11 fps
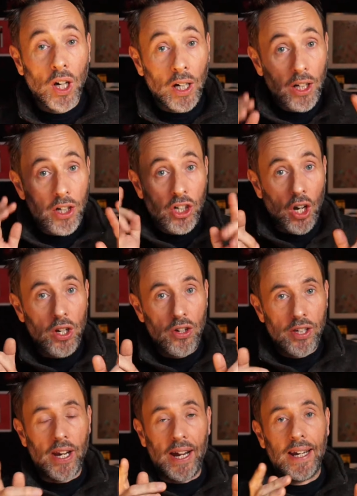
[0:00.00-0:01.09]
I'm going to show you
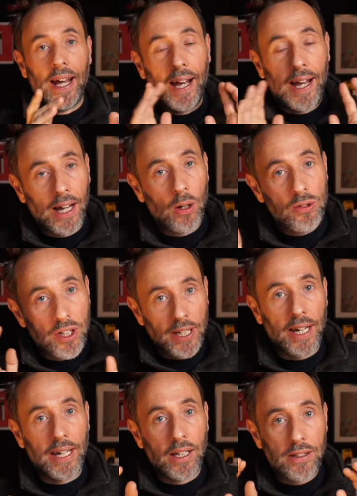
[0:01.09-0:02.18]
today how to
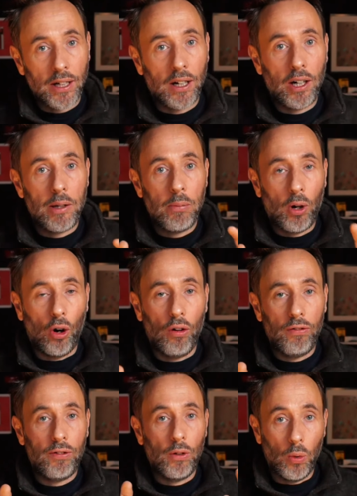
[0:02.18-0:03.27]
take time off
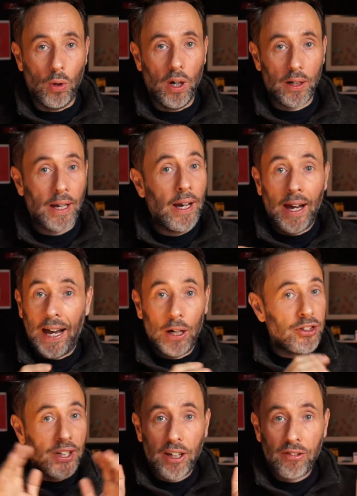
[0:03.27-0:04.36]
work, how to
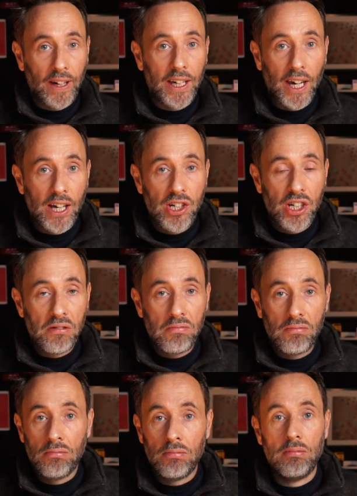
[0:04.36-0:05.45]
take a vacation,
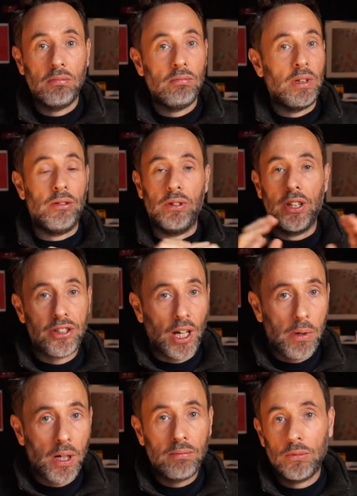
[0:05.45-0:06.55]
either in the
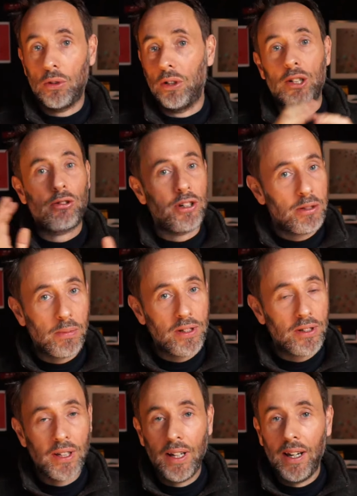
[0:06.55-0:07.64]
summer or at
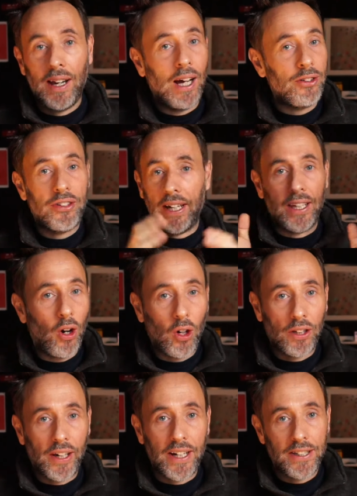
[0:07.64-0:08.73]
Christmas, how to take your
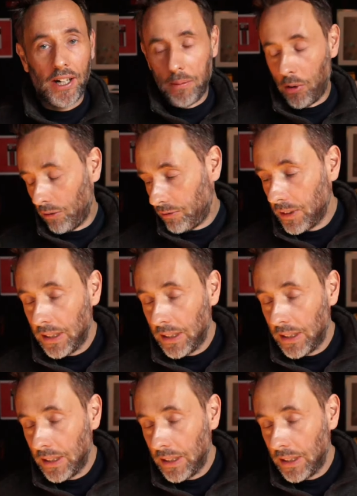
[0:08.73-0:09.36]
holiday time off.